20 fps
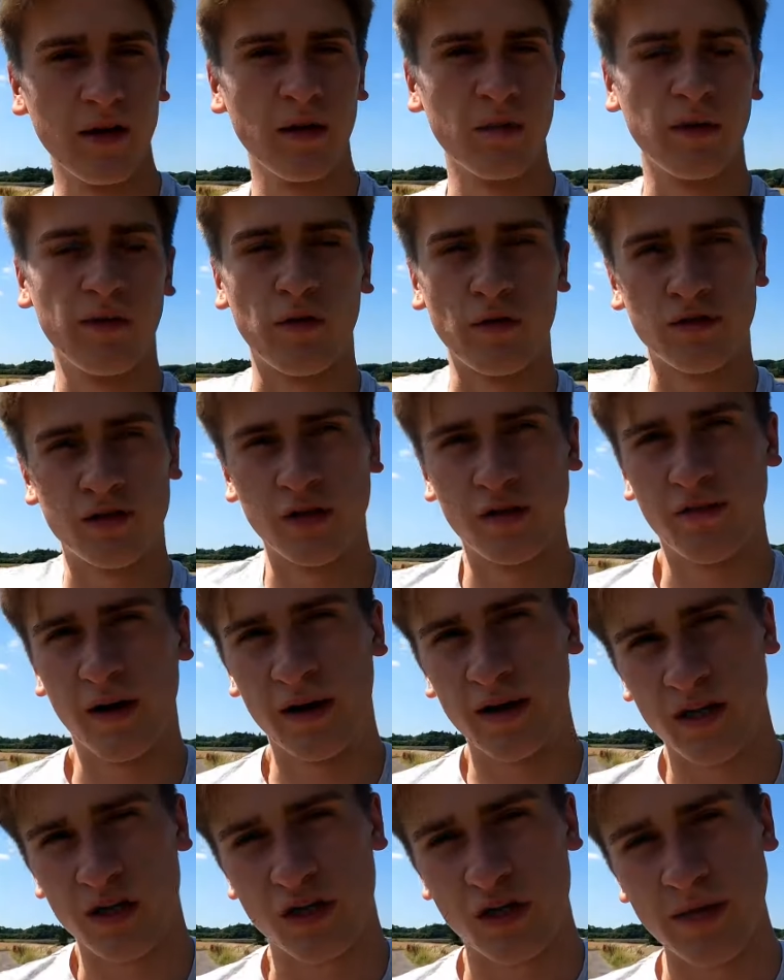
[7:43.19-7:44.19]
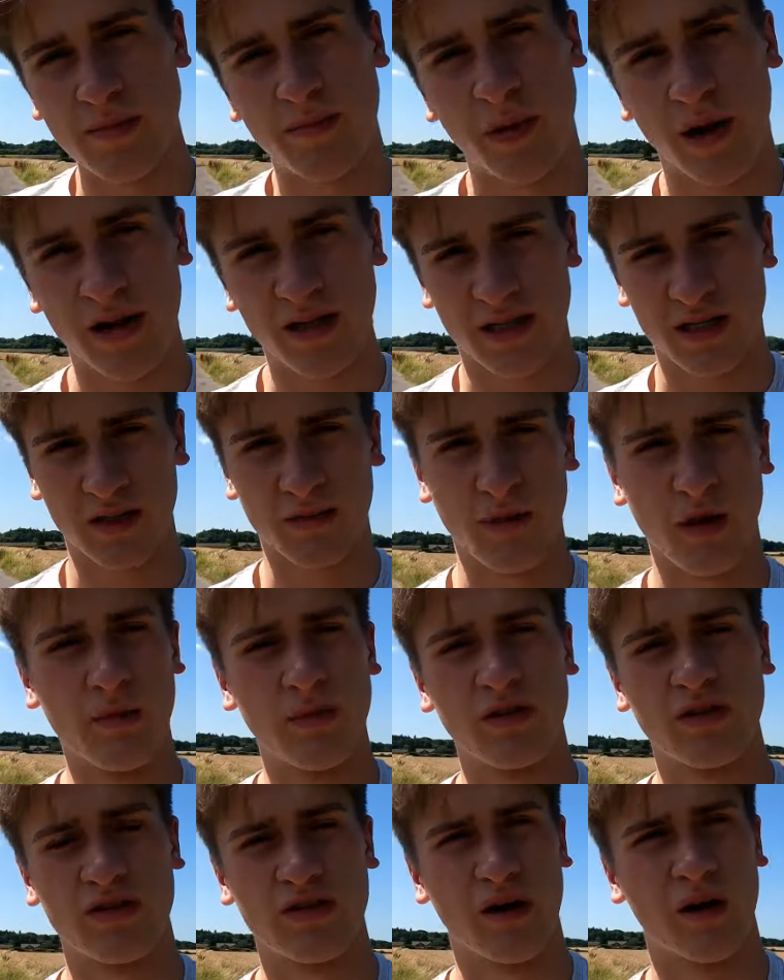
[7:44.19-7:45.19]
We've got two very extreme bikes at the
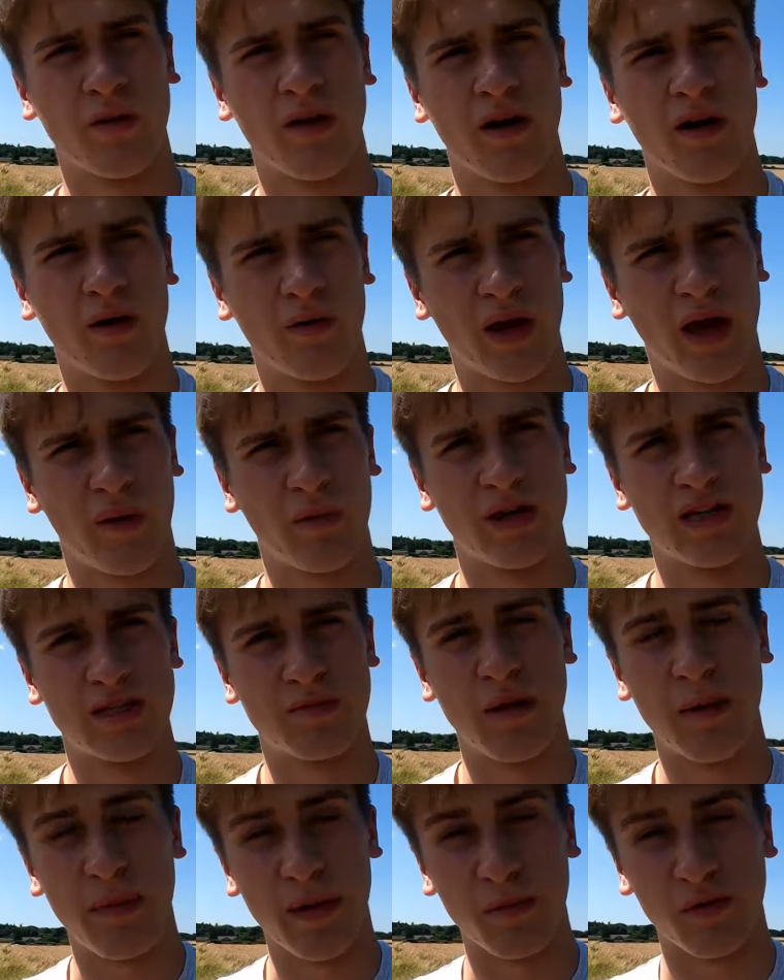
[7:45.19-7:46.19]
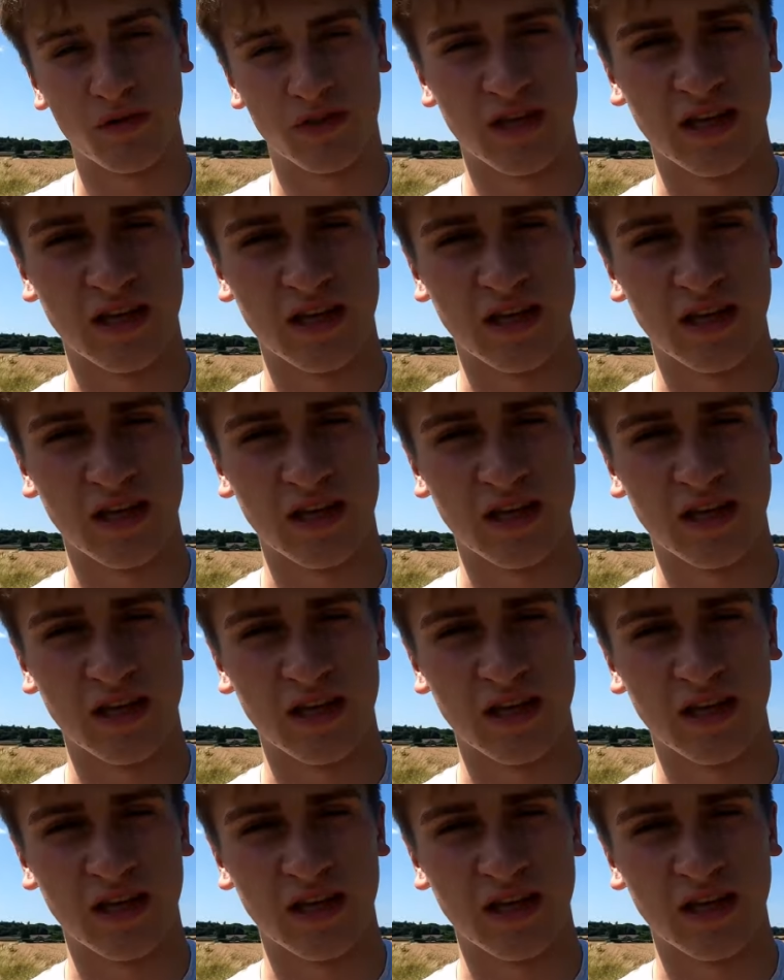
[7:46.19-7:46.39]
moment, so uh, yeah, we need to be a bit more